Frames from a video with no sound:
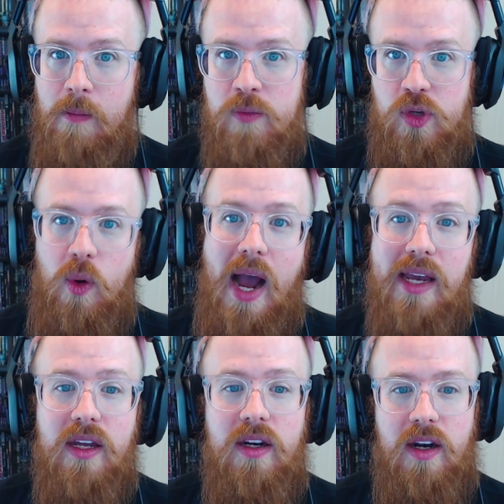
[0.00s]
So I
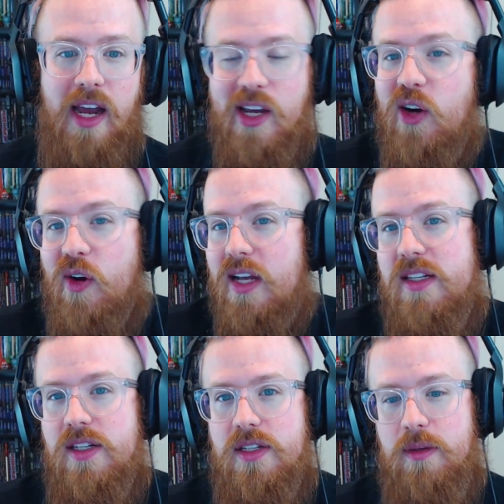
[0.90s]
can create
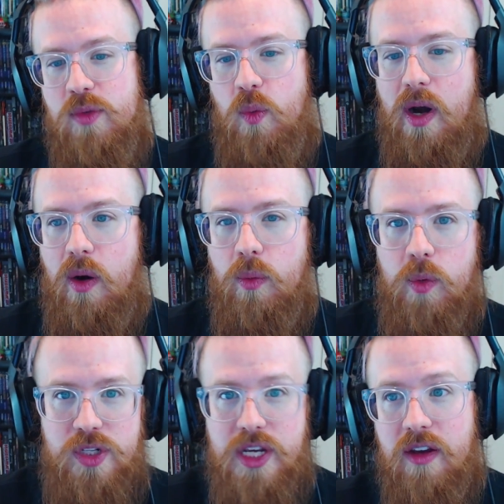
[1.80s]
systems where we're
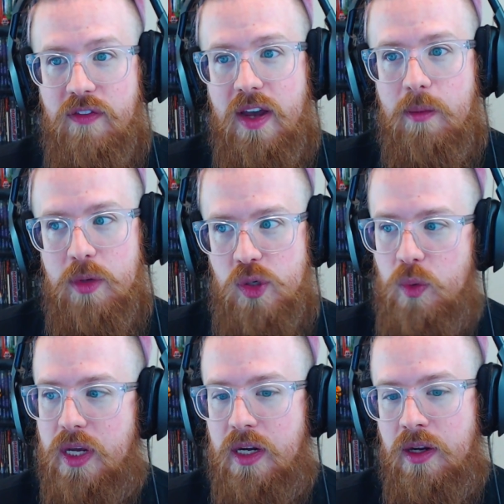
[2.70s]
seeing a fight
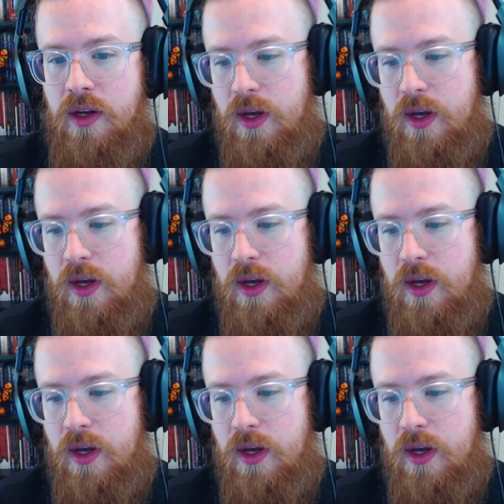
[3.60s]
between,